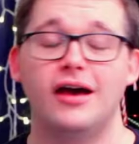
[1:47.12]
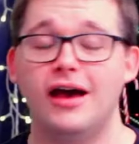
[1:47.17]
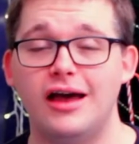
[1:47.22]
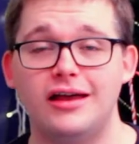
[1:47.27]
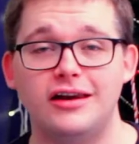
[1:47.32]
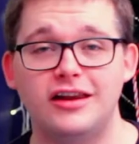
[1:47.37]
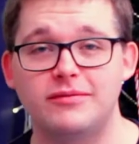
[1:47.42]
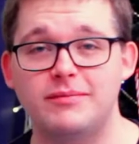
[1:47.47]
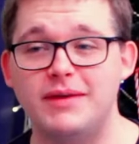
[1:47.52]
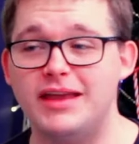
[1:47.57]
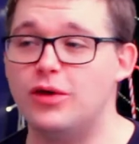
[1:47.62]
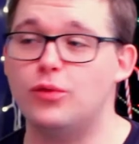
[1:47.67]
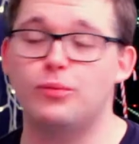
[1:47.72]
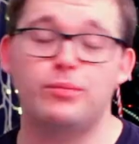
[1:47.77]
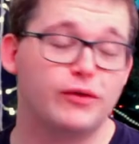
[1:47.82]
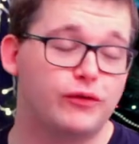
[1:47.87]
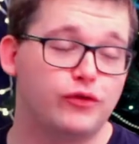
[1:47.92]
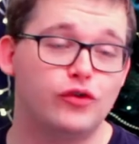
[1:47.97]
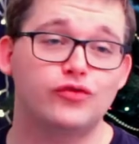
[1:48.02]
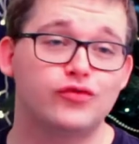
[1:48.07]
I'll admit,
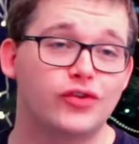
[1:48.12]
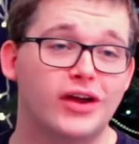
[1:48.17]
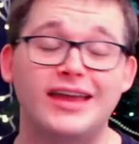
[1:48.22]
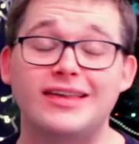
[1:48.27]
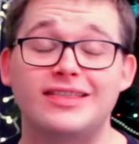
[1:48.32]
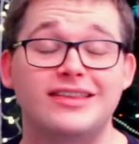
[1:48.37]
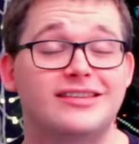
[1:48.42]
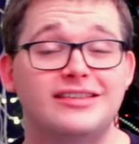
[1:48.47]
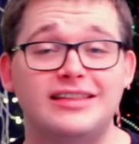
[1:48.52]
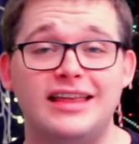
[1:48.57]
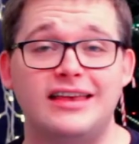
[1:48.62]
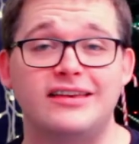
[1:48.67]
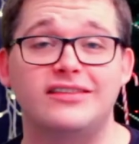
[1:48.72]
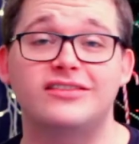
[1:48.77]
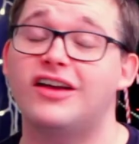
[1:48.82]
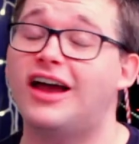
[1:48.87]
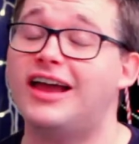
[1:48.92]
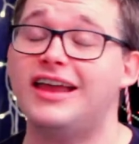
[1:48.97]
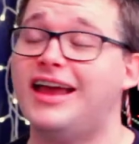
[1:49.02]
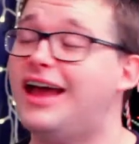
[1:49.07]
before writing this
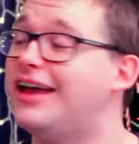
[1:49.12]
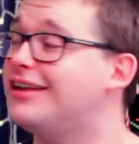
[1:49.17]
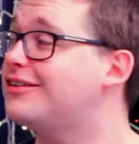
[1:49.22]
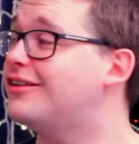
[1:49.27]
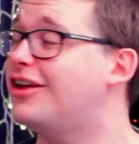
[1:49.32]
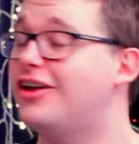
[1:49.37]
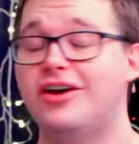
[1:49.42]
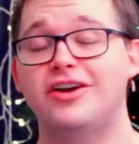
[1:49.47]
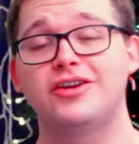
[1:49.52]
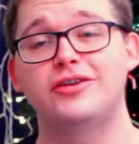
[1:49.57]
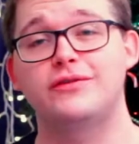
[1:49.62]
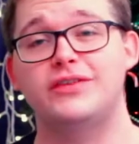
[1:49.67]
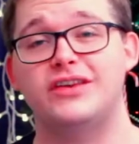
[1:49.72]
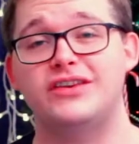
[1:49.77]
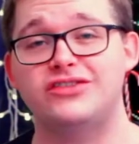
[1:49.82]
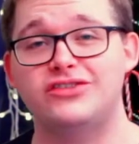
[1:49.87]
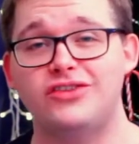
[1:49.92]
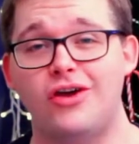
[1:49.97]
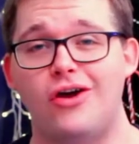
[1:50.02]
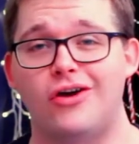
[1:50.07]
list, I hadn't heard of
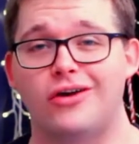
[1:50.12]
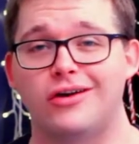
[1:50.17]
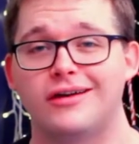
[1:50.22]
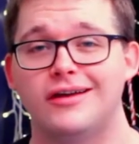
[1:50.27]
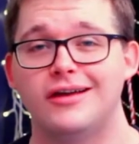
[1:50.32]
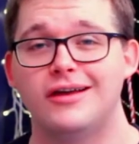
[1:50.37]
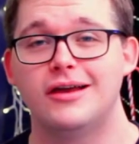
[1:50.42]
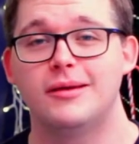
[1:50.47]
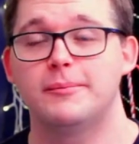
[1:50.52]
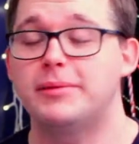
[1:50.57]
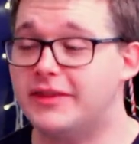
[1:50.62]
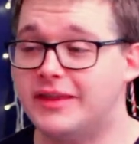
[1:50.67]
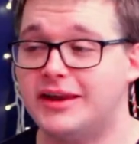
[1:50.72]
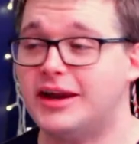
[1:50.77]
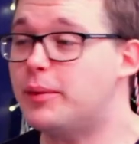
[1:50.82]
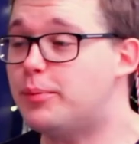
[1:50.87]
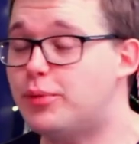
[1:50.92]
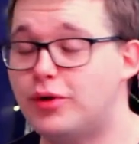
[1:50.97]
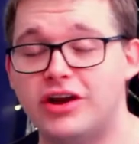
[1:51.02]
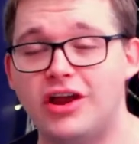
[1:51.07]
this song, but then
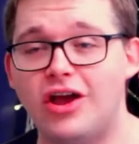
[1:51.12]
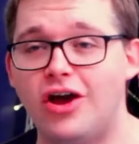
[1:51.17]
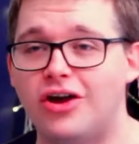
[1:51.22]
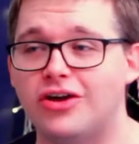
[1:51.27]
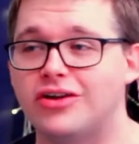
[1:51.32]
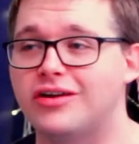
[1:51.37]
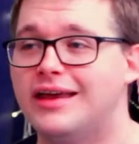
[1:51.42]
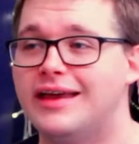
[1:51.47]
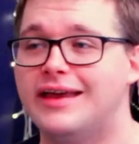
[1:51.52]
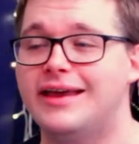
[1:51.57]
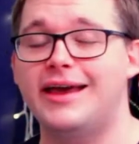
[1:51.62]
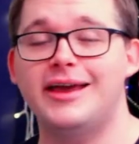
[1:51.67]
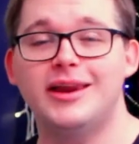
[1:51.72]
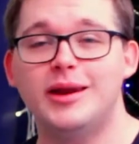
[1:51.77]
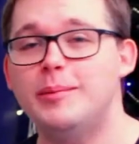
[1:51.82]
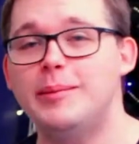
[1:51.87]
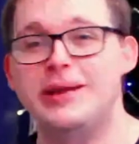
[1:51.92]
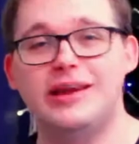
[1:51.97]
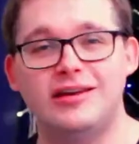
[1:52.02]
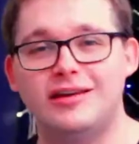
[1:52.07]
I put it on and
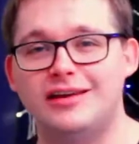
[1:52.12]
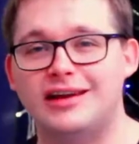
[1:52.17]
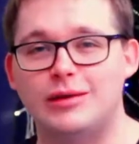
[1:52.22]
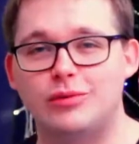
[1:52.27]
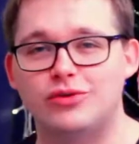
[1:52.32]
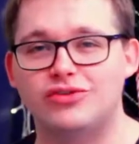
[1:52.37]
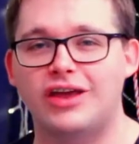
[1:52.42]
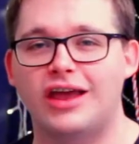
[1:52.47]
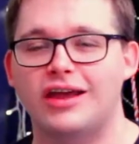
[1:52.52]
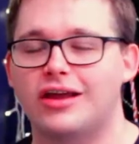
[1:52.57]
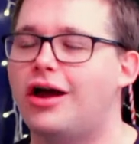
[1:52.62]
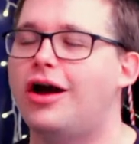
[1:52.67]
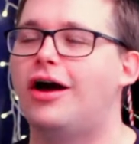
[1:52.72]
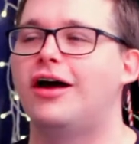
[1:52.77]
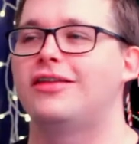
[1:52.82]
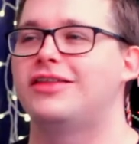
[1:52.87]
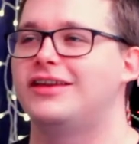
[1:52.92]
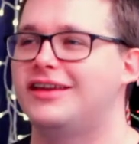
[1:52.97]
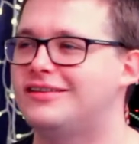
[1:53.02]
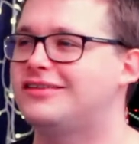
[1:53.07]
immediately was like,
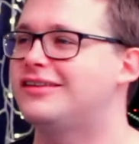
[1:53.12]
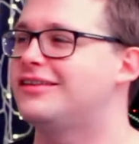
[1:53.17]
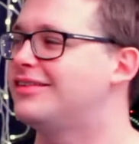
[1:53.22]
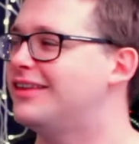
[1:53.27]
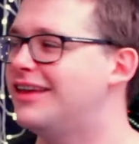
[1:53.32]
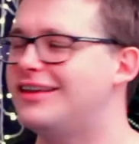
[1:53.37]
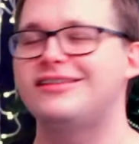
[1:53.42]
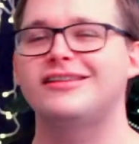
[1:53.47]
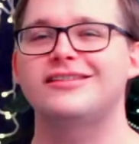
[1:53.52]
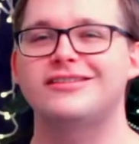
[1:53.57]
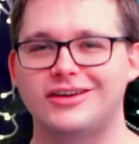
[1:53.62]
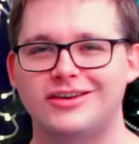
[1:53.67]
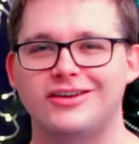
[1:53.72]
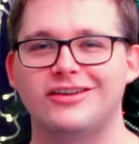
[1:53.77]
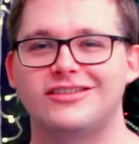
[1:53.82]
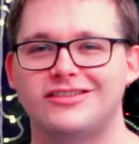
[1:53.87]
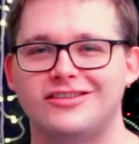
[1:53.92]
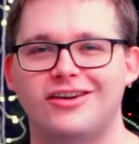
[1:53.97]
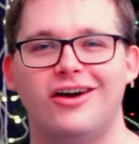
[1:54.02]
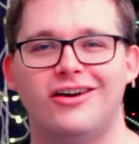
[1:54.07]
oh, this is a
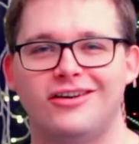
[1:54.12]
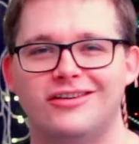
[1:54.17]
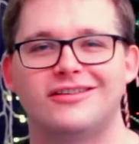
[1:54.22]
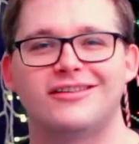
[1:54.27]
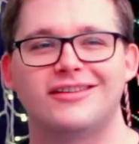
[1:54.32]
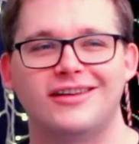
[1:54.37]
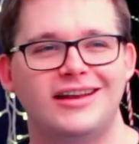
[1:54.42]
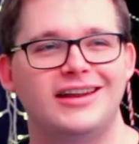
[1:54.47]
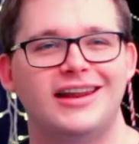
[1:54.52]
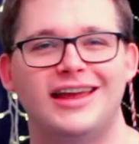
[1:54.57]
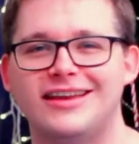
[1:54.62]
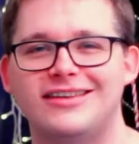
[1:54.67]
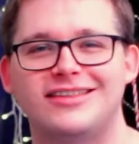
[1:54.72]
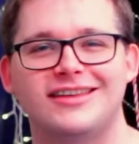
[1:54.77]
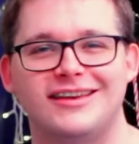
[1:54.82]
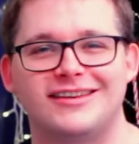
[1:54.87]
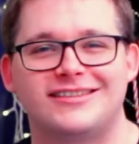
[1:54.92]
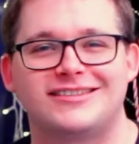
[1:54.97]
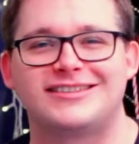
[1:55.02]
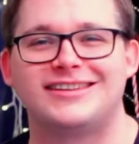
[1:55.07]
good song. I like
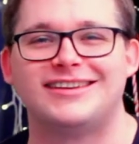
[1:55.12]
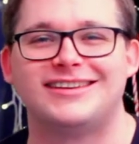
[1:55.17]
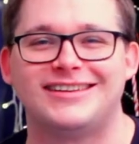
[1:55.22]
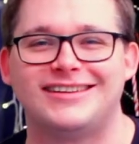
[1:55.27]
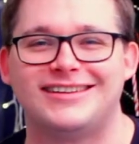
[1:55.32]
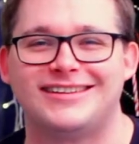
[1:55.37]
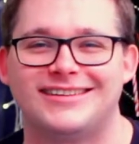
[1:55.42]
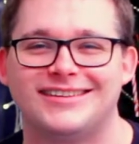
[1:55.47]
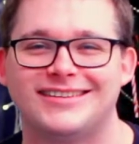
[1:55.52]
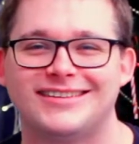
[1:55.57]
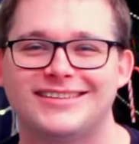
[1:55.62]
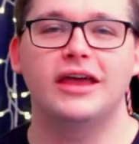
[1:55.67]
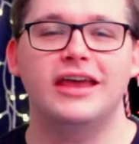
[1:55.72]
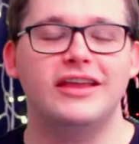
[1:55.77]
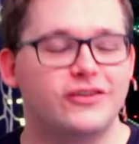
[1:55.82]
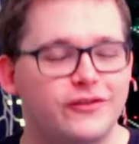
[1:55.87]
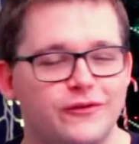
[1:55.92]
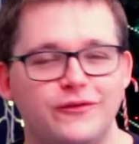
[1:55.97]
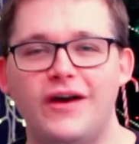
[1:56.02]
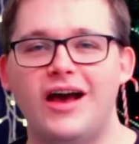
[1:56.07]
this.
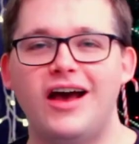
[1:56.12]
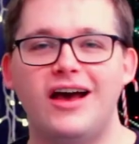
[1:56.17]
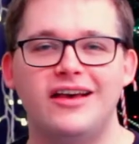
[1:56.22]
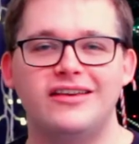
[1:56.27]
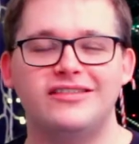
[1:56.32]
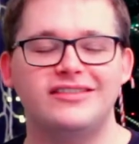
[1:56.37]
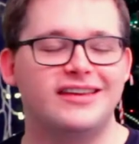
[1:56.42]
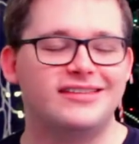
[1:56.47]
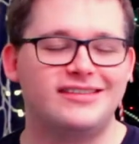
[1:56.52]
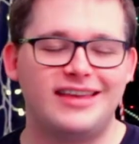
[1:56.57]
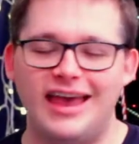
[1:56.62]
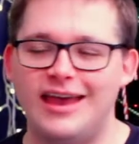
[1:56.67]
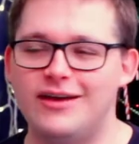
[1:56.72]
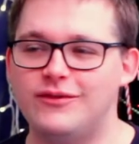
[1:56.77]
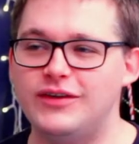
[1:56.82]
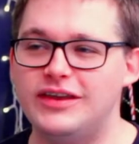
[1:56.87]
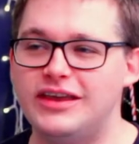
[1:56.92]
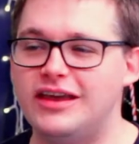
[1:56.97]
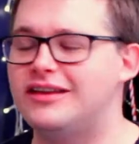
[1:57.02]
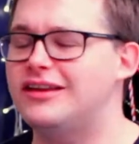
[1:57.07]
It's fast, it's
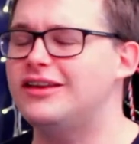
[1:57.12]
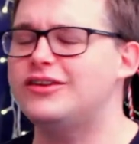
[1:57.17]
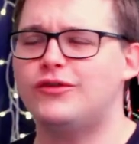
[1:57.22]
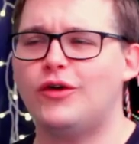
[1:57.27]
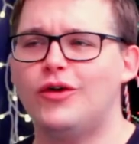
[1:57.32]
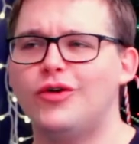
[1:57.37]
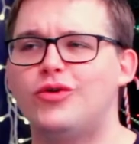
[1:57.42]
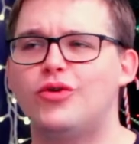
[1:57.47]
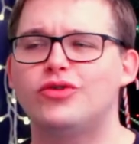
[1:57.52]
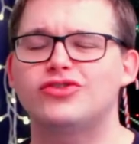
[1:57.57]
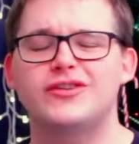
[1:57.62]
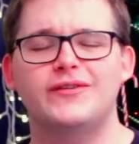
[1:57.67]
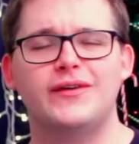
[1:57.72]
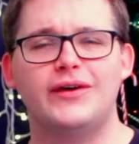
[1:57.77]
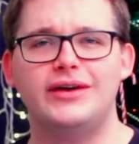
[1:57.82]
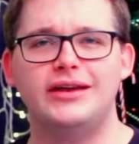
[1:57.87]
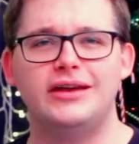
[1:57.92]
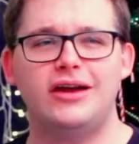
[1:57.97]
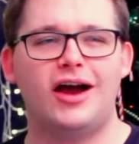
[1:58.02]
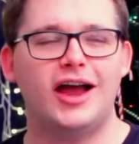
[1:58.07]
heavy, and his vocals are
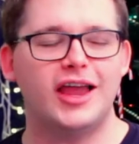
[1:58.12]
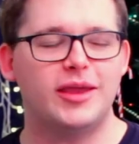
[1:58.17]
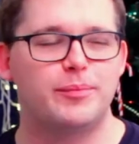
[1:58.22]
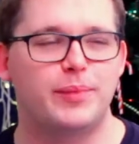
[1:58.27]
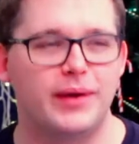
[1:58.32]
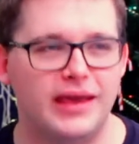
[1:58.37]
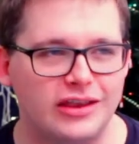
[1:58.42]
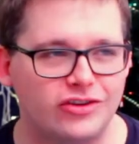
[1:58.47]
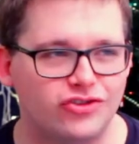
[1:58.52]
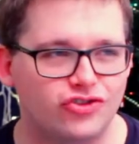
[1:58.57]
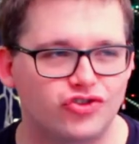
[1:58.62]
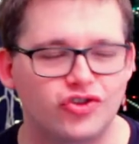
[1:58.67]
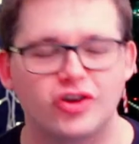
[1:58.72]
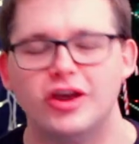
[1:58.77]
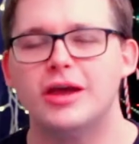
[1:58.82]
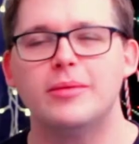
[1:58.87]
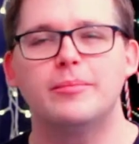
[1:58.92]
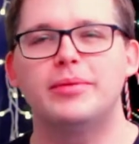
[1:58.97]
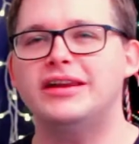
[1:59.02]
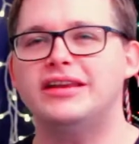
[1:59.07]
very
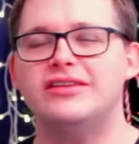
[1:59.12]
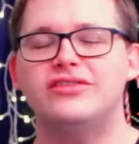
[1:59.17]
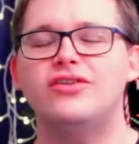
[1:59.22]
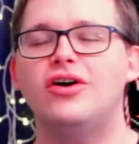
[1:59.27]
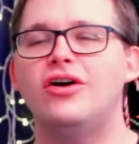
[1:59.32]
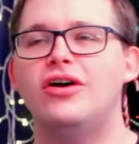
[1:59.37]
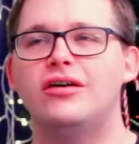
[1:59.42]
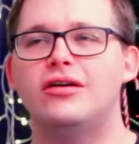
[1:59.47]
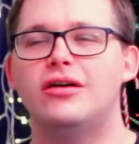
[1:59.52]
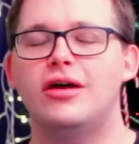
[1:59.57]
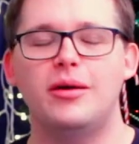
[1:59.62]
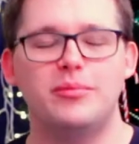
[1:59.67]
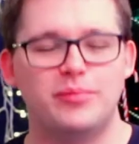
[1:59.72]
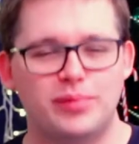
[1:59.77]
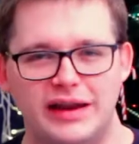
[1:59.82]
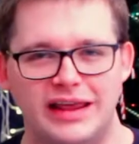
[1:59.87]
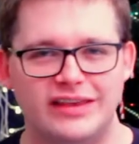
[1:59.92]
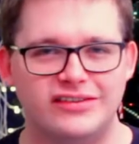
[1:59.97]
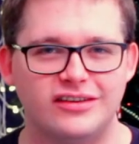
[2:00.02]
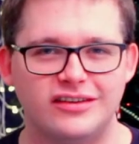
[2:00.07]
high-pitched, but it's not
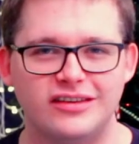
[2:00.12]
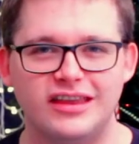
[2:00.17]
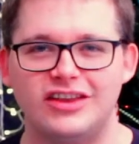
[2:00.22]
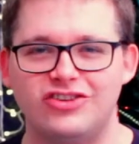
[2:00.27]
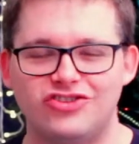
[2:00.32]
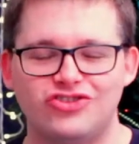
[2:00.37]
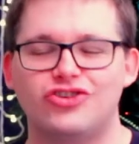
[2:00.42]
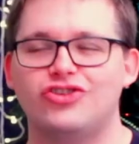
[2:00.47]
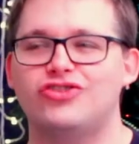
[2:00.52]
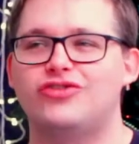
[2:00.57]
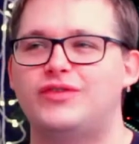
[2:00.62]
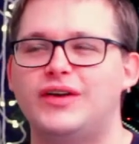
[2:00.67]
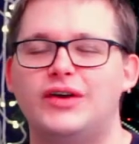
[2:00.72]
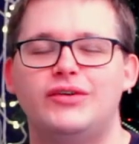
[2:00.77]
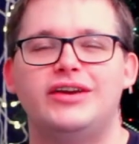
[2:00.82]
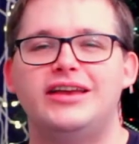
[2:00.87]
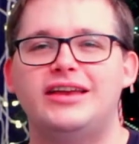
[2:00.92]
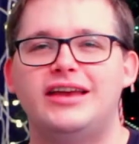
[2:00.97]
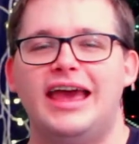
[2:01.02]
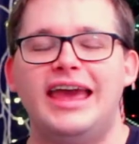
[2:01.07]
unpleasant, it's just
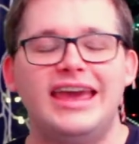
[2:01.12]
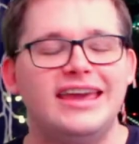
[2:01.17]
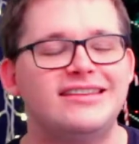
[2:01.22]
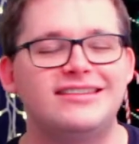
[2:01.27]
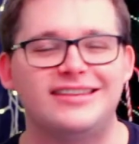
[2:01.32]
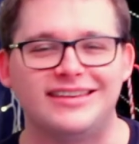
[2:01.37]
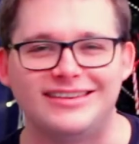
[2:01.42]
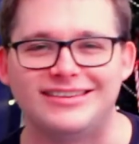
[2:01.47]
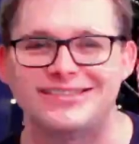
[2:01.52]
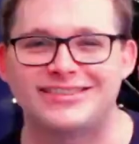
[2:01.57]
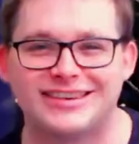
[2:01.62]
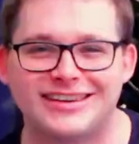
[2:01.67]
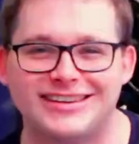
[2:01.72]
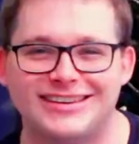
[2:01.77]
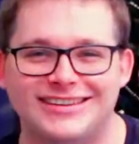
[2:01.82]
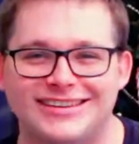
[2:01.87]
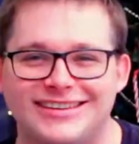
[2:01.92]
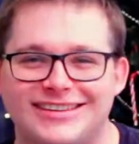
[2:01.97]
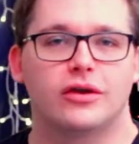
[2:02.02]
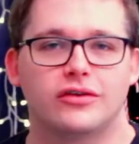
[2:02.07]
very 80s.
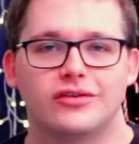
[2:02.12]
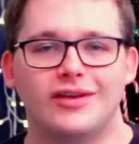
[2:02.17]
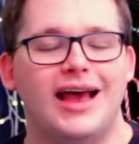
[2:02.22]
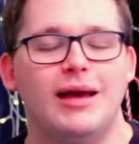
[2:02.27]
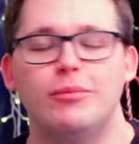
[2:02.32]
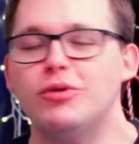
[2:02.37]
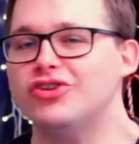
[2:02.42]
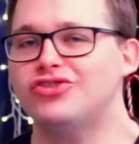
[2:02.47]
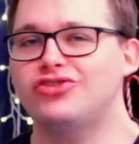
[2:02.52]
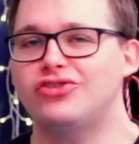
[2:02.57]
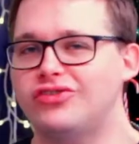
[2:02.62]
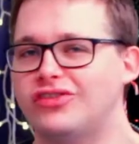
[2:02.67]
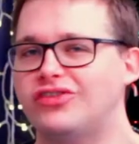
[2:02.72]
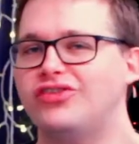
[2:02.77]
So how much does the